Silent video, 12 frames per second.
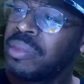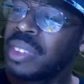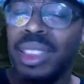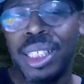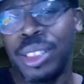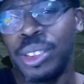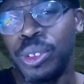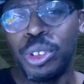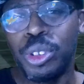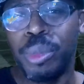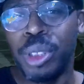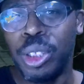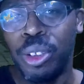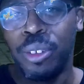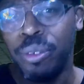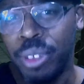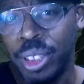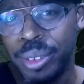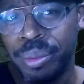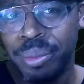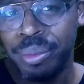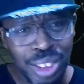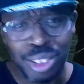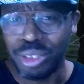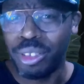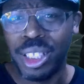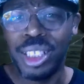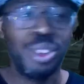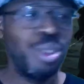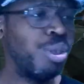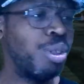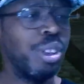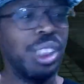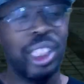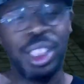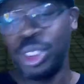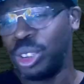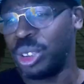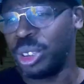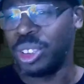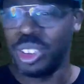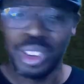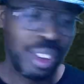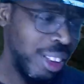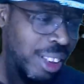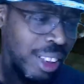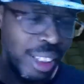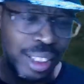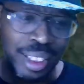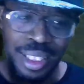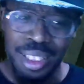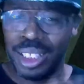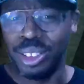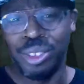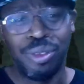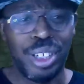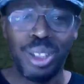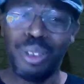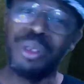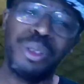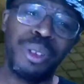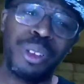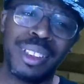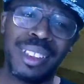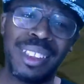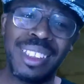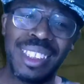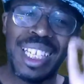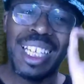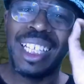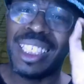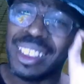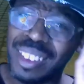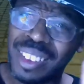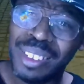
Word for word: I just know it's gonna be a lot of fun. Right, you got headshots, and of vital organs, and